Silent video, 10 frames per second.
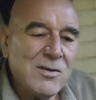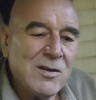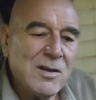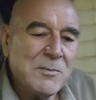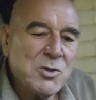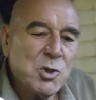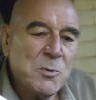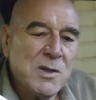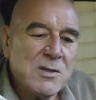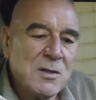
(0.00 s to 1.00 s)
I'm
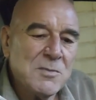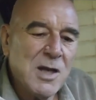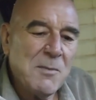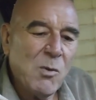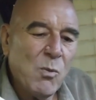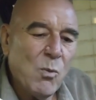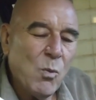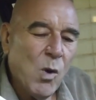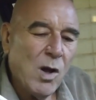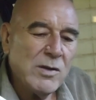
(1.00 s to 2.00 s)
assuming it's some type
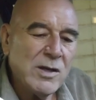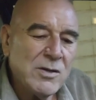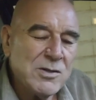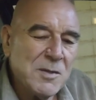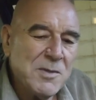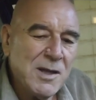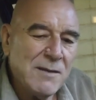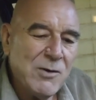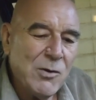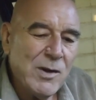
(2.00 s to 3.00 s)
of walnut or something. I
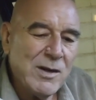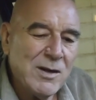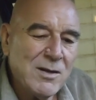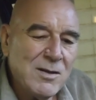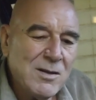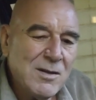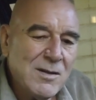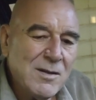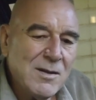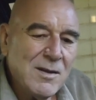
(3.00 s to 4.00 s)
have no idea.
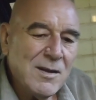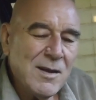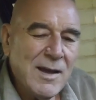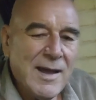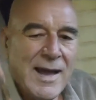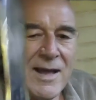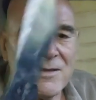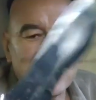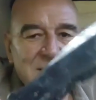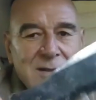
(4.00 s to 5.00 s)
It
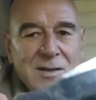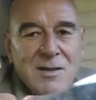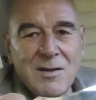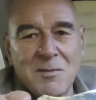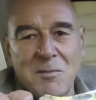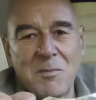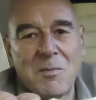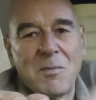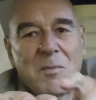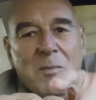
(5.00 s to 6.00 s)
has
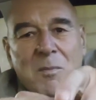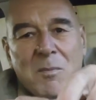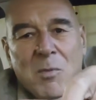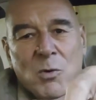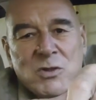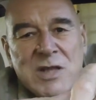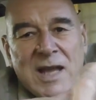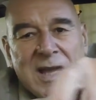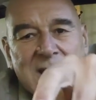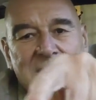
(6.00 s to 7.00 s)

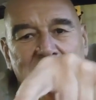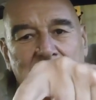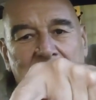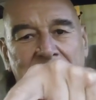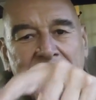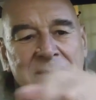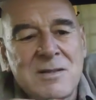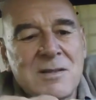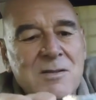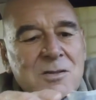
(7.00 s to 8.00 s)
mosaic
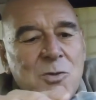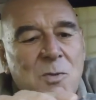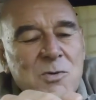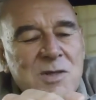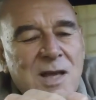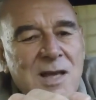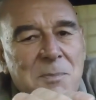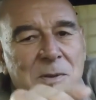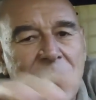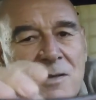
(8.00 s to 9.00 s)
pins, 2
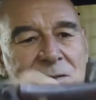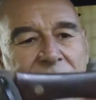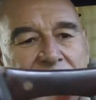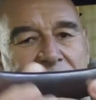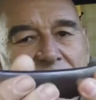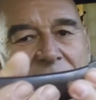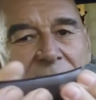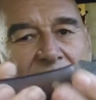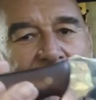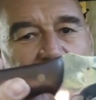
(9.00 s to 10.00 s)
mosaic pins.
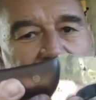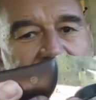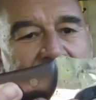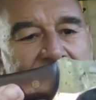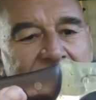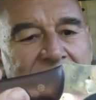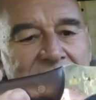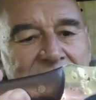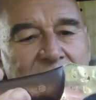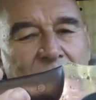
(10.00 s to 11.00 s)
It's got a
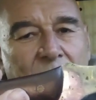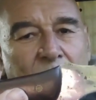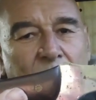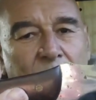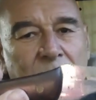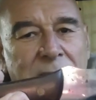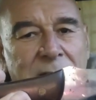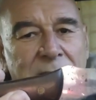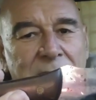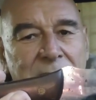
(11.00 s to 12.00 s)
nice little hole right
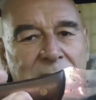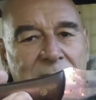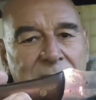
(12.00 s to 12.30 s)
here.